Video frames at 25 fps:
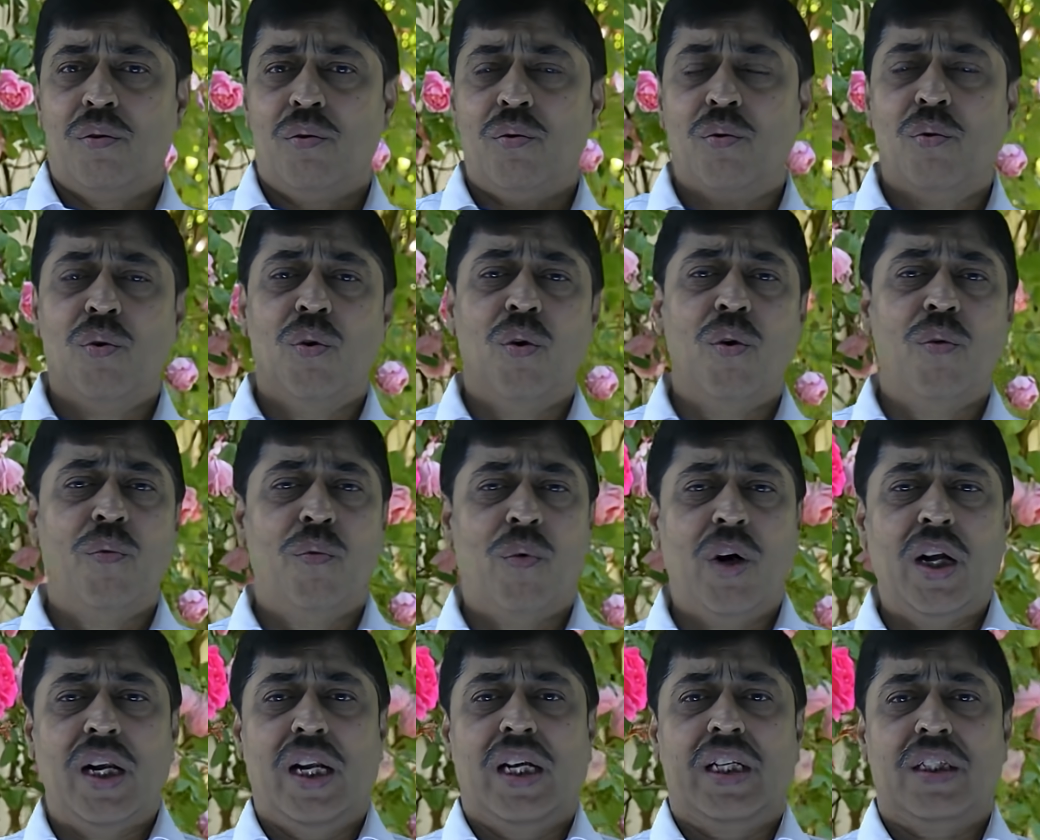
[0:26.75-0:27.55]
to know
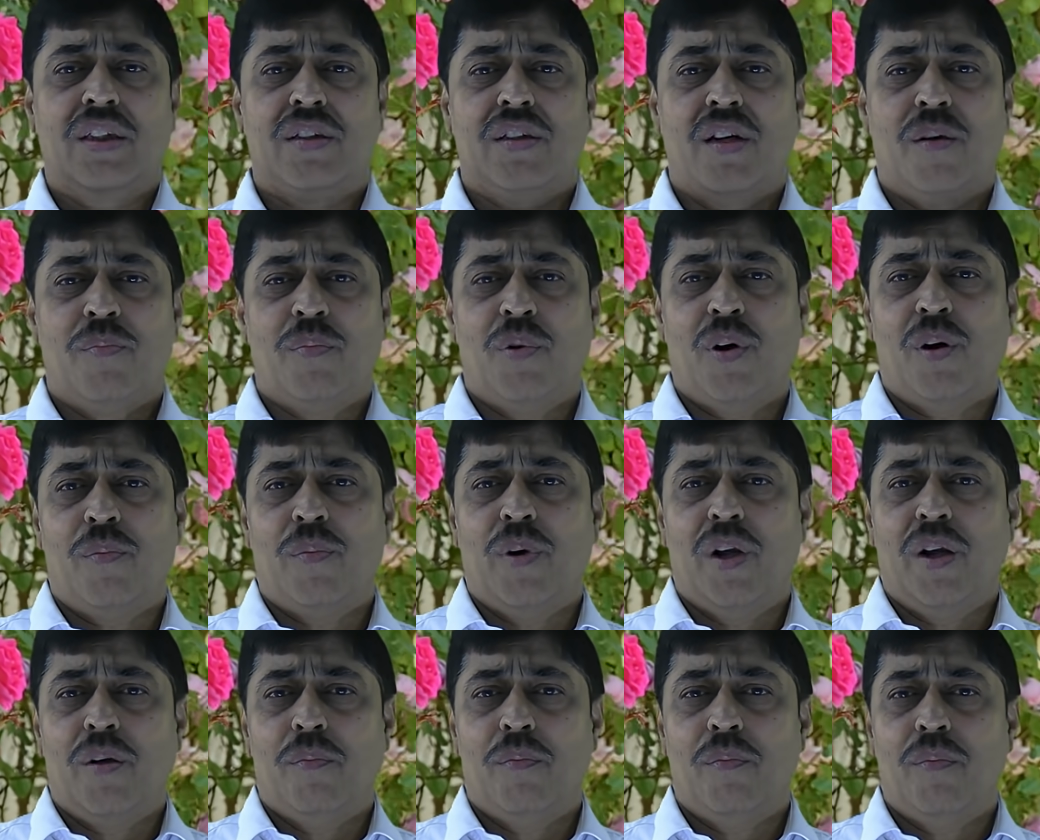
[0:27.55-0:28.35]
one extra
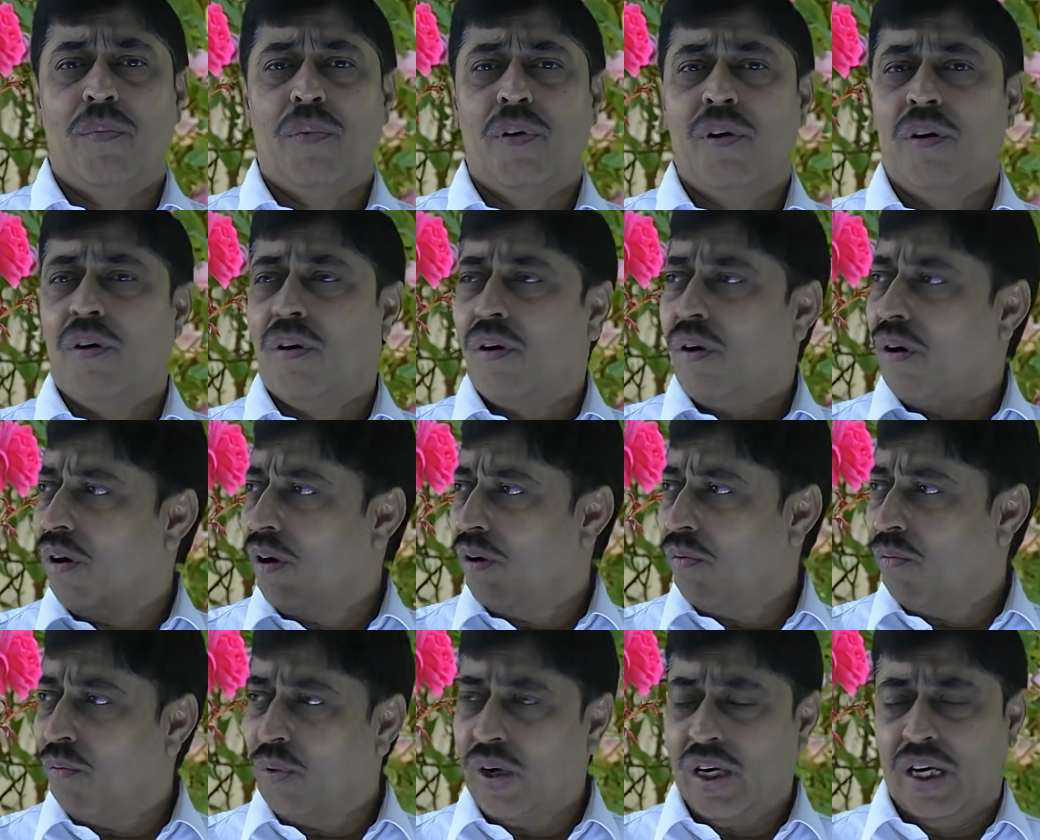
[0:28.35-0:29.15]
problem
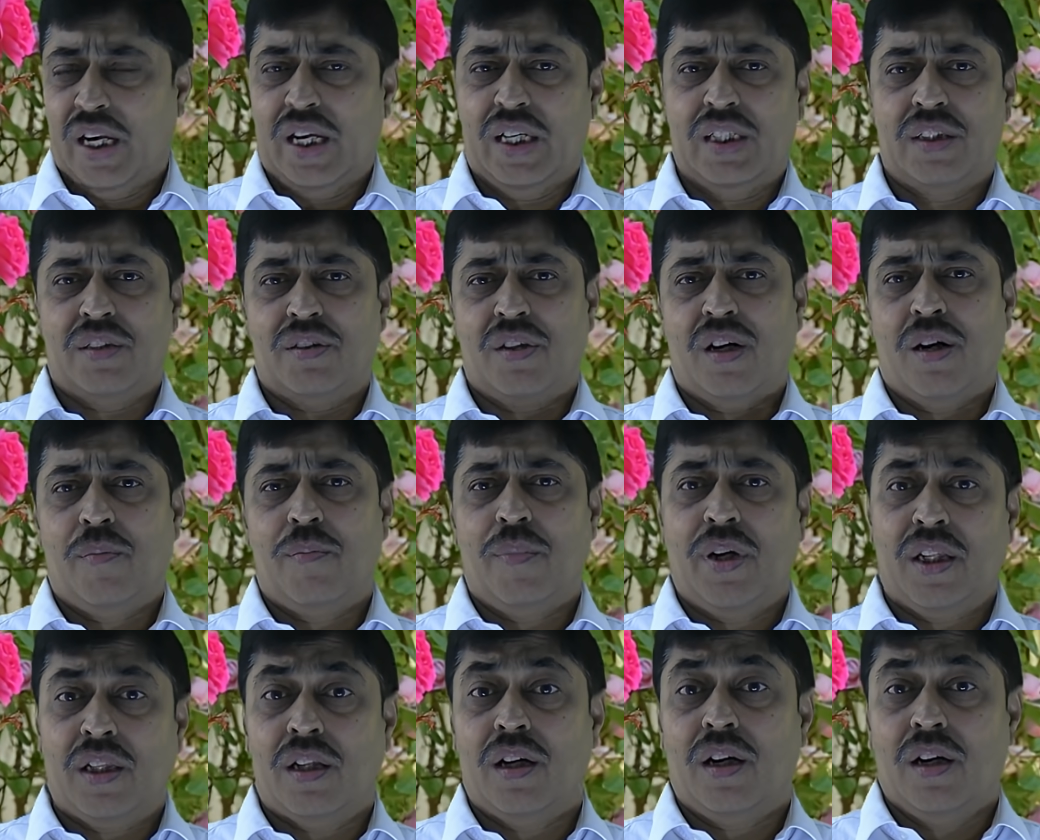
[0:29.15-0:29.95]
or one extra
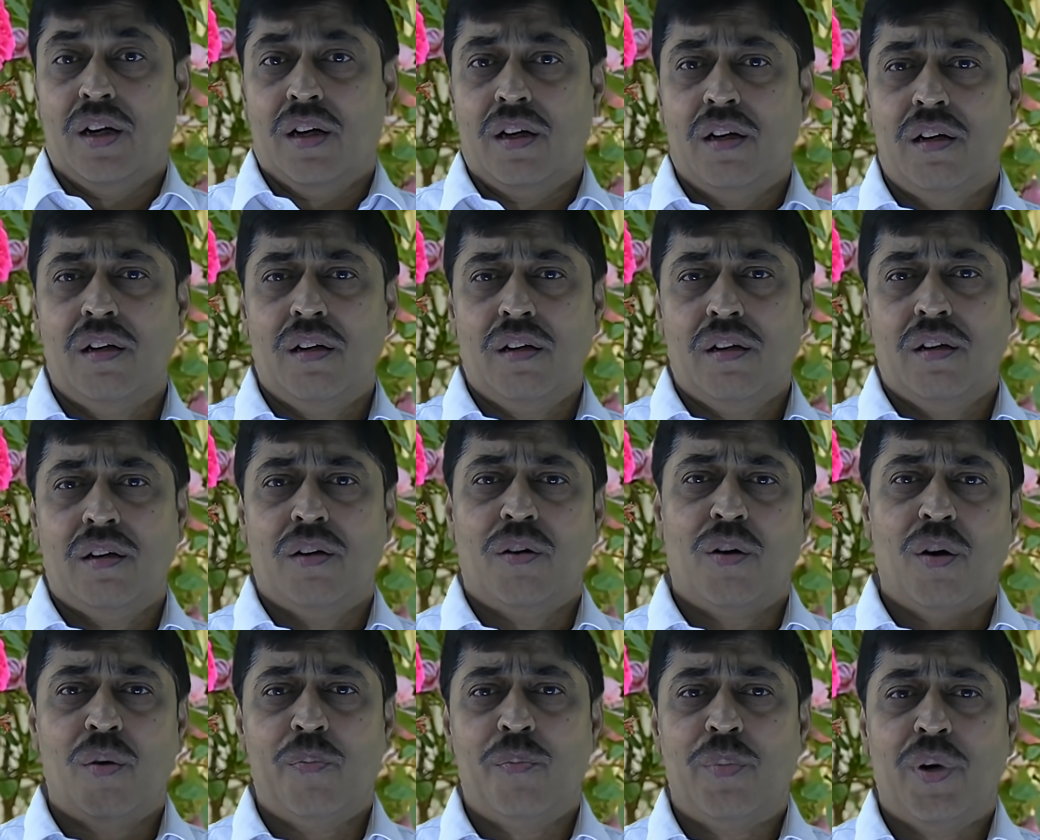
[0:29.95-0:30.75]
method
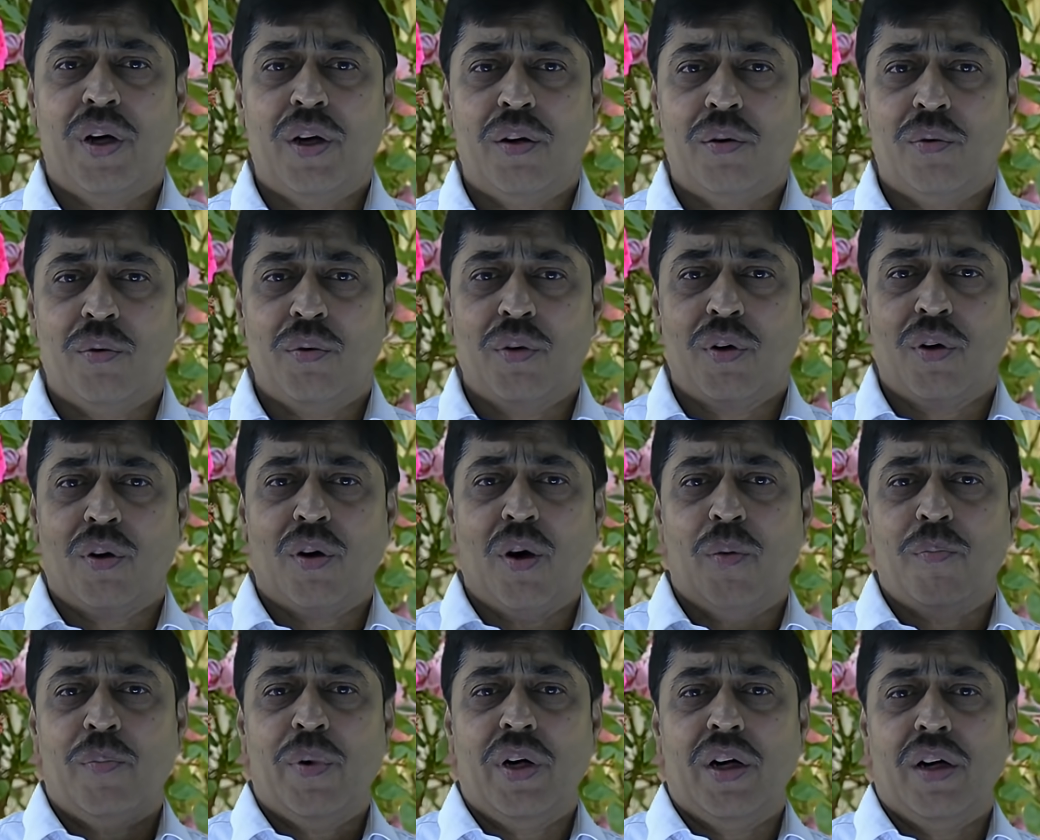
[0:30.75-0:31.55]
compared to your
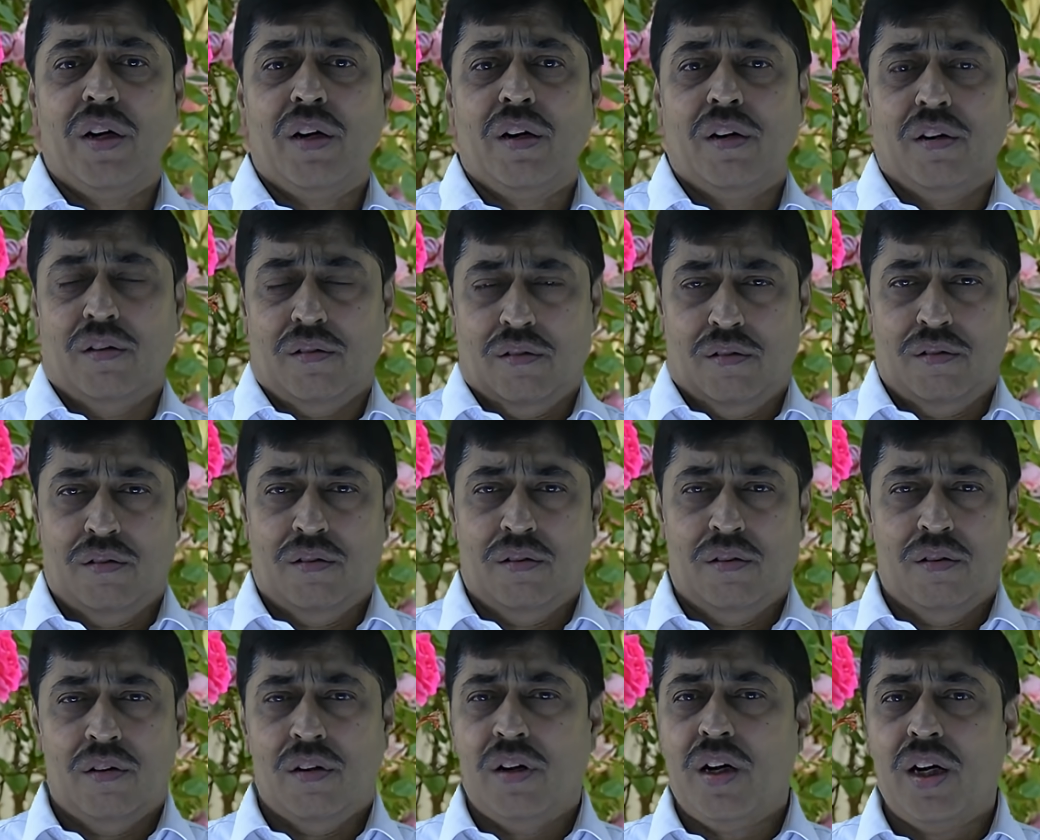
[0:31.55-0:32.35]
competitor.
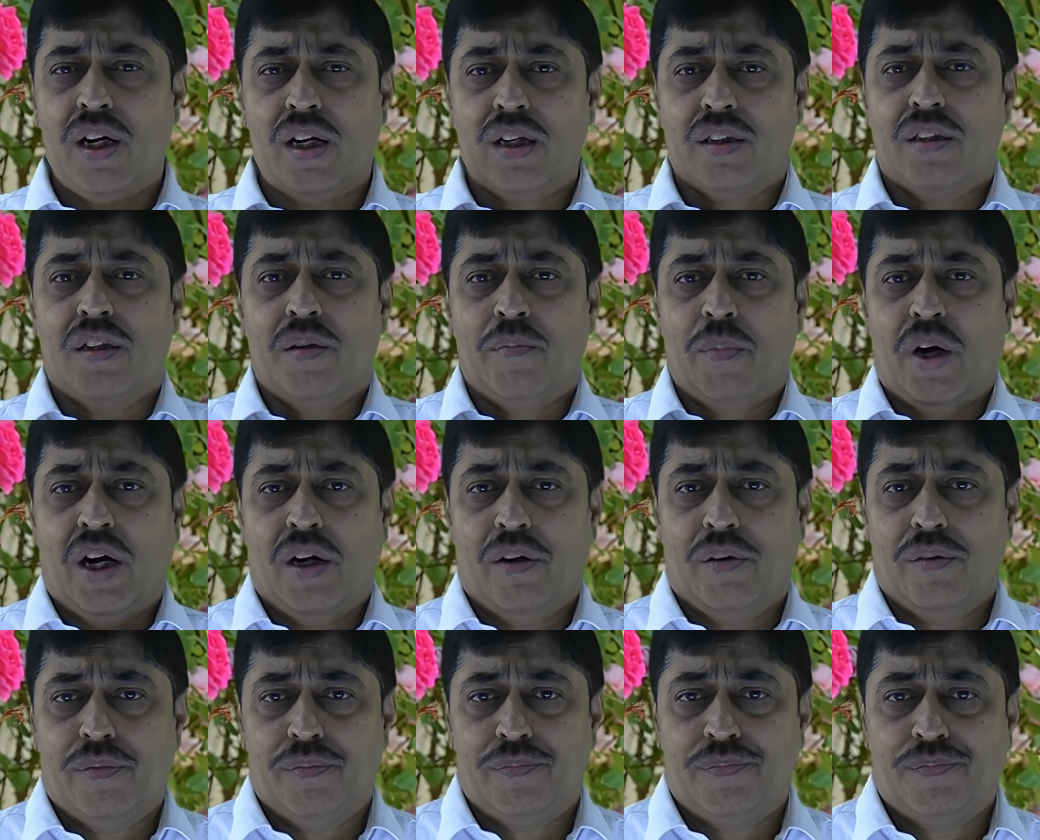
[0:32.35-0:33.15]
It doesn't
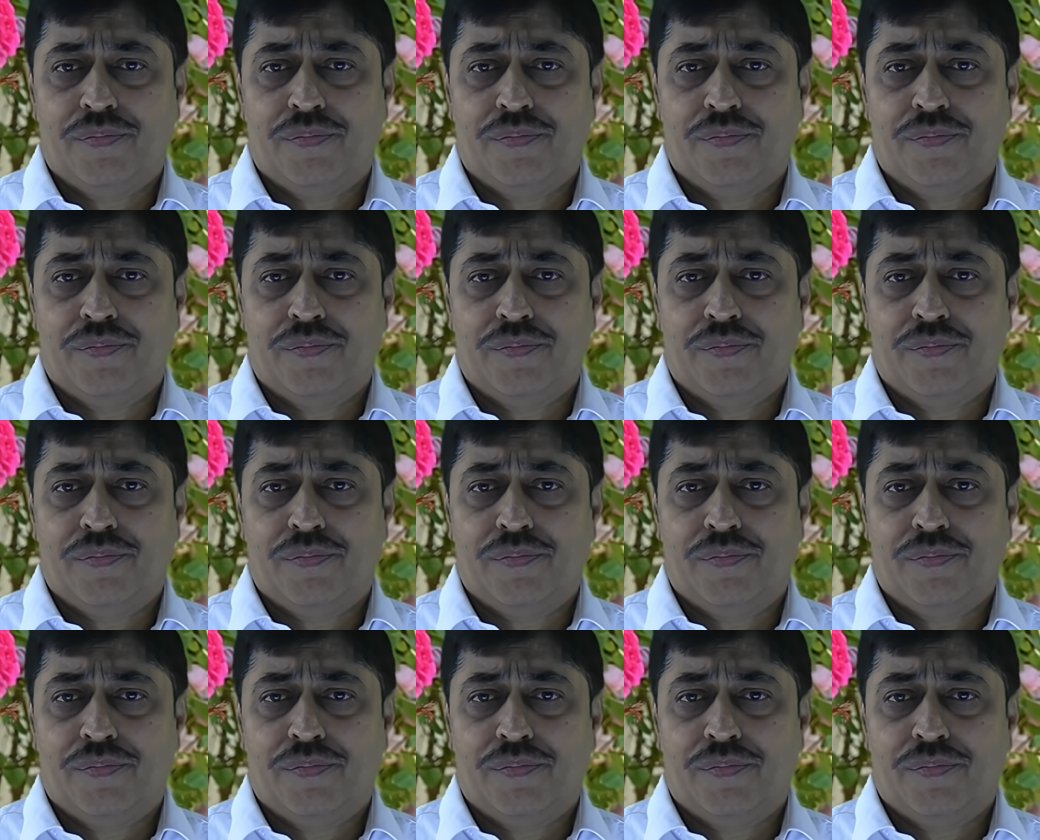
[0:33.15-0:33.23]
matter.